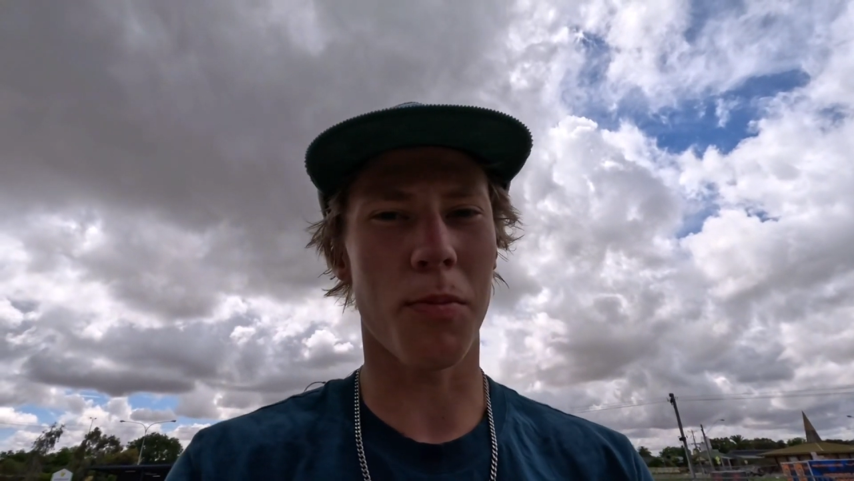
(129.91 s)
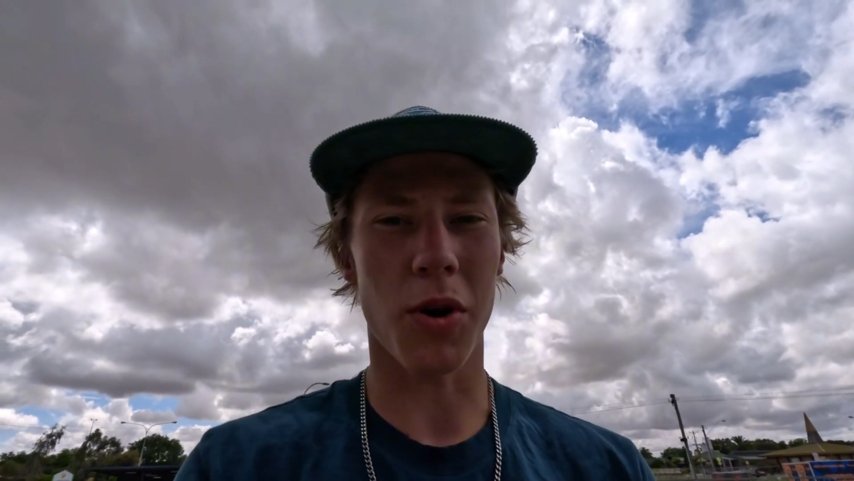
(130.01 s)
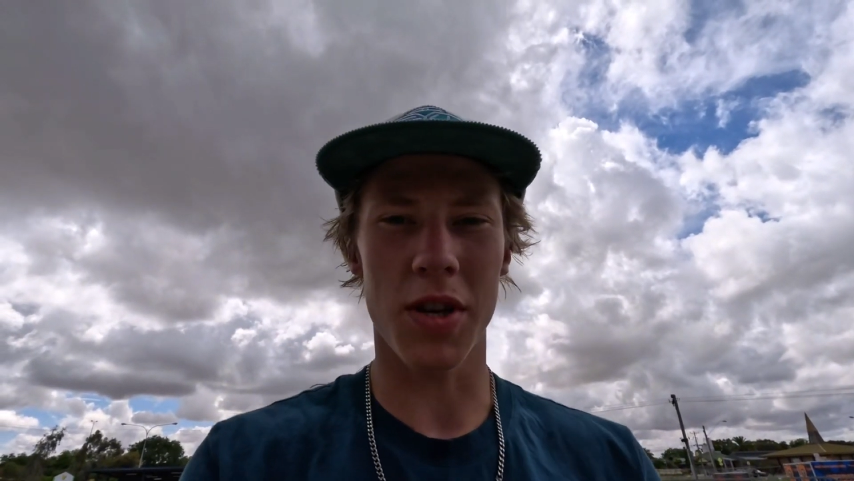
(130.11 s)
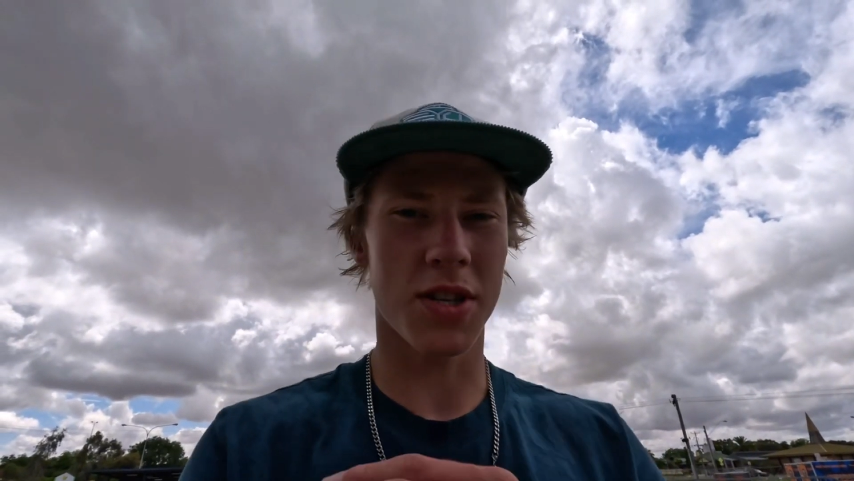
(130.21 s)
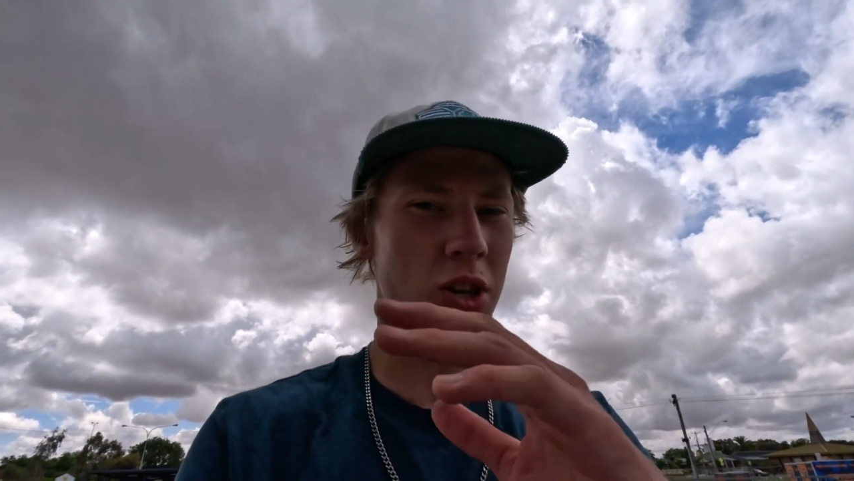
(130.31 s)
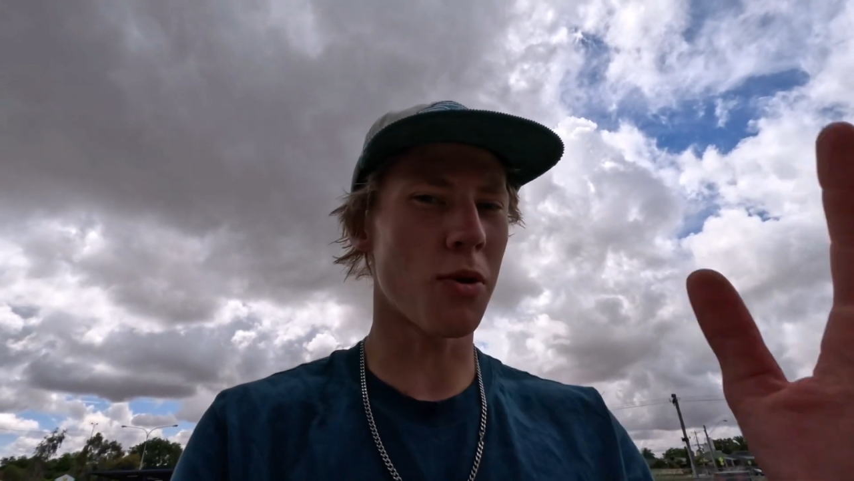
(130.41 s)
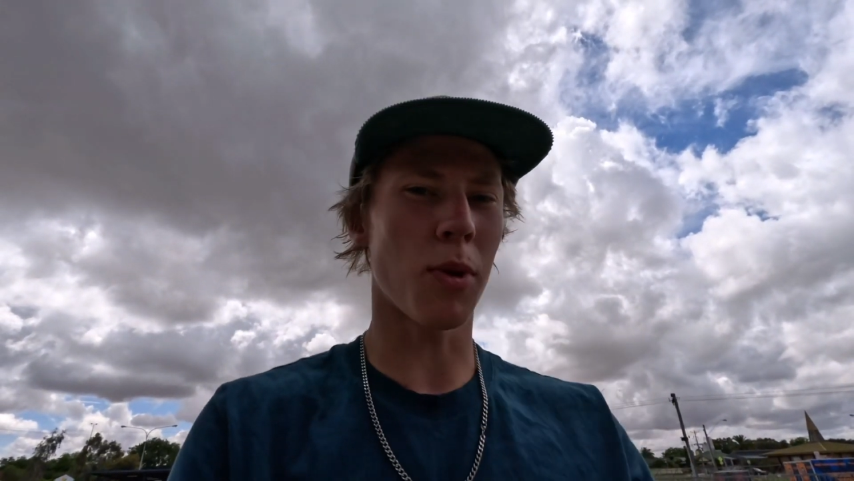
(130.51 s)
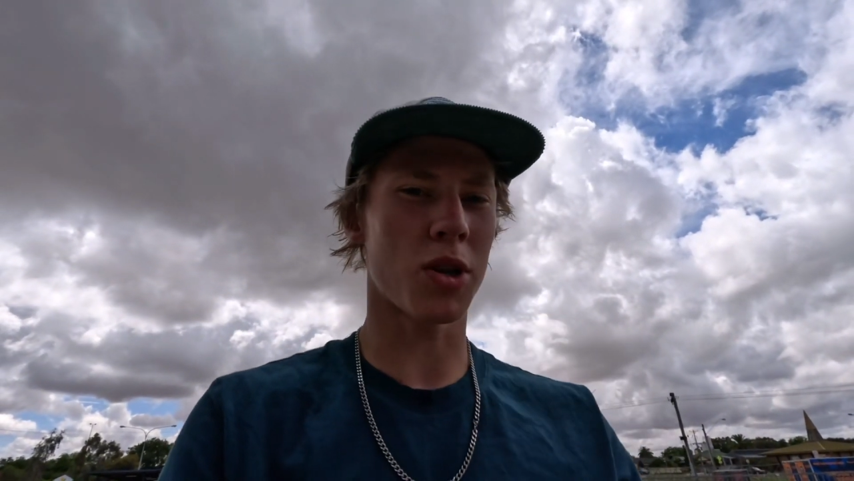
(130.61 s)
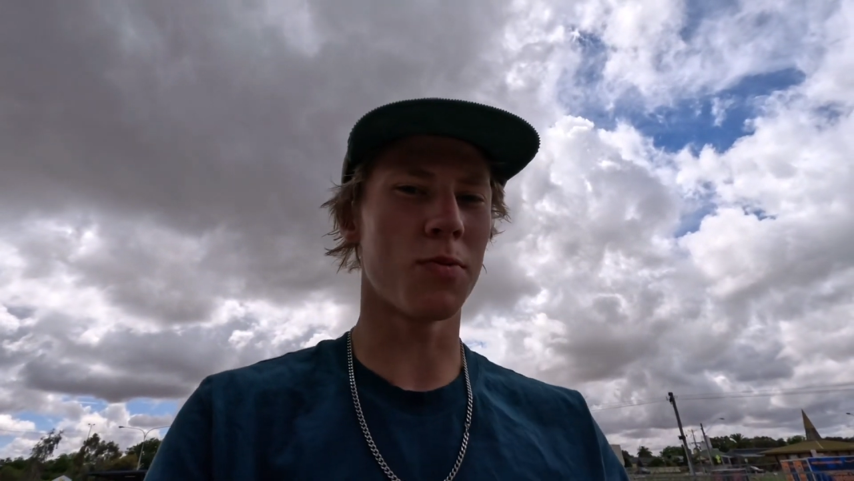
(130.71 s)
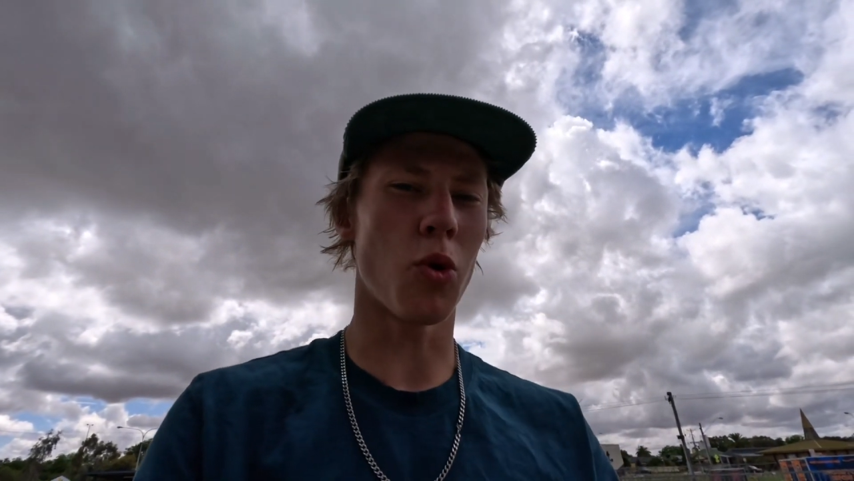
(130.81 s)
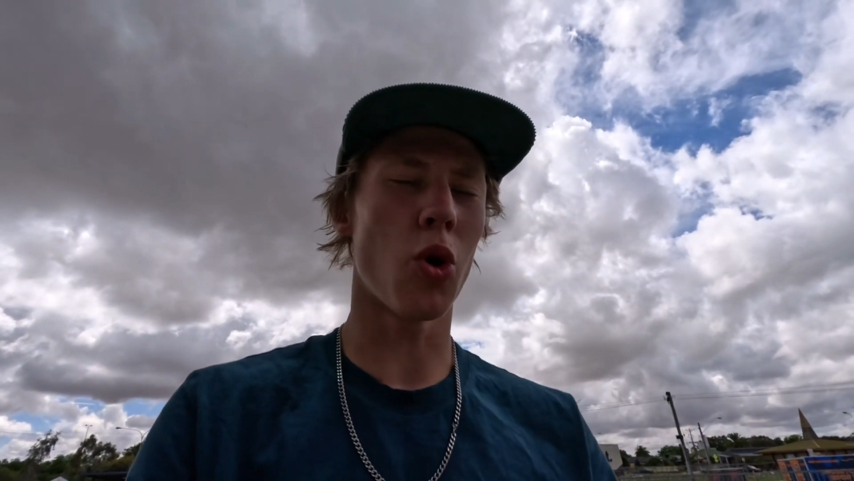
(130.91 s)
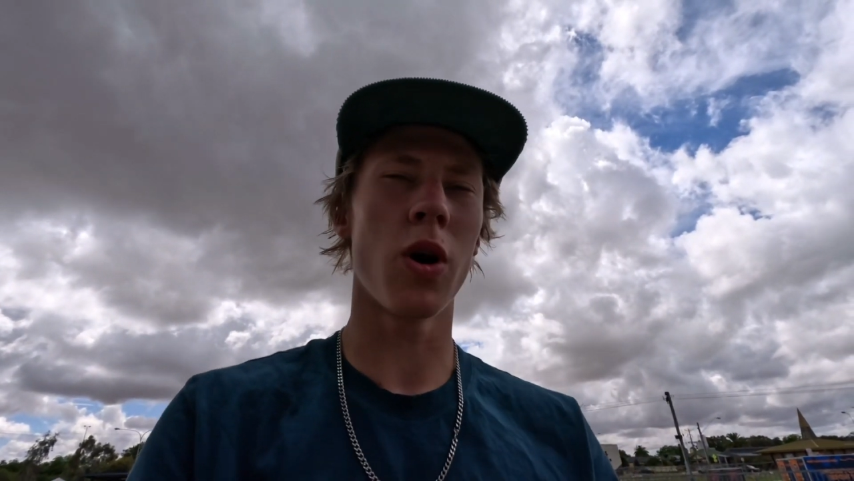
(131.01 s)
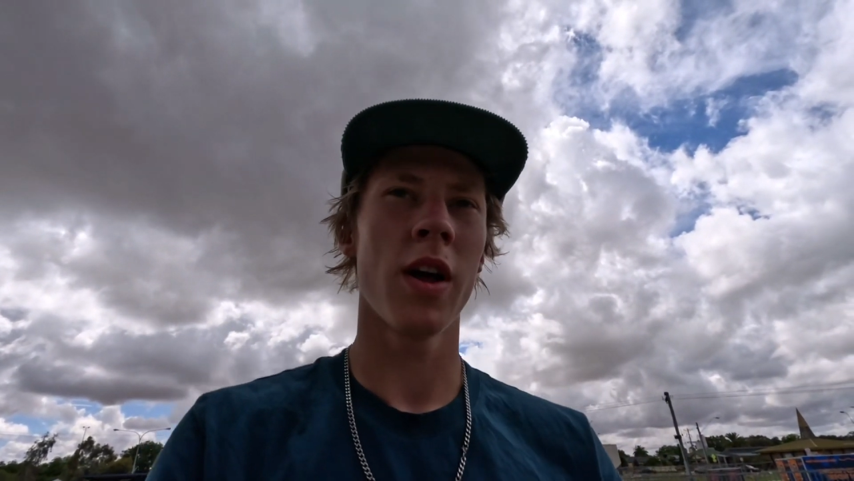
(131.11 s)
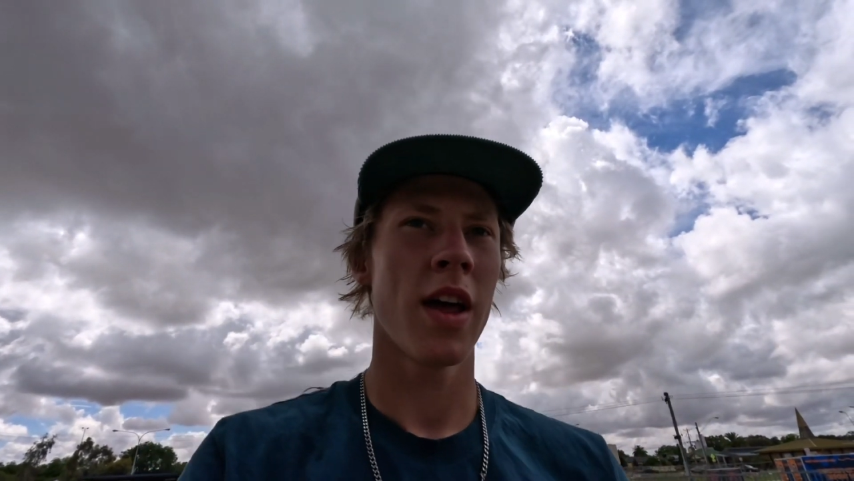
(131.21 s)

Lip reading: body so much more.